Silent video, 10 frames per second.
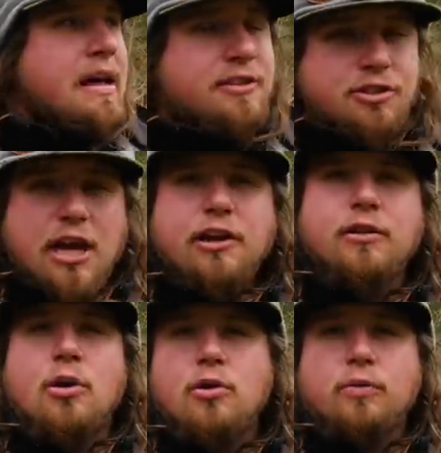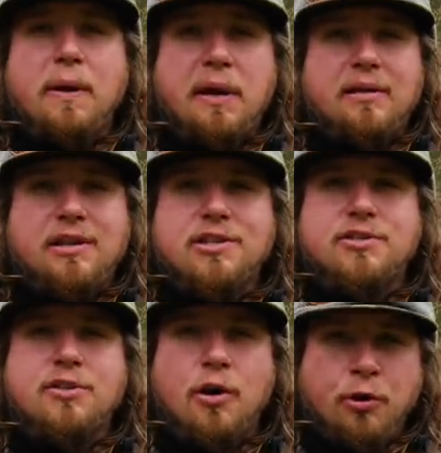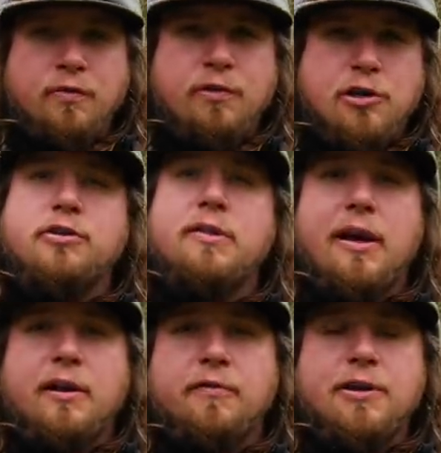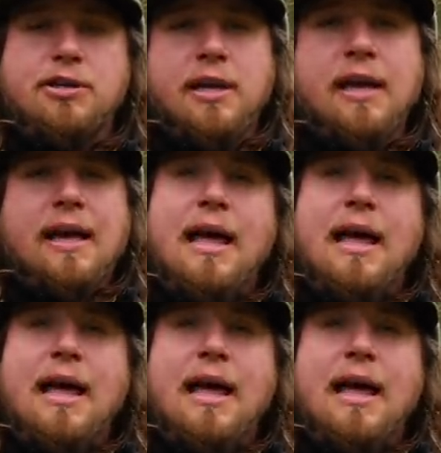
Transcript: is check your local regulations on your fishery that you're fishing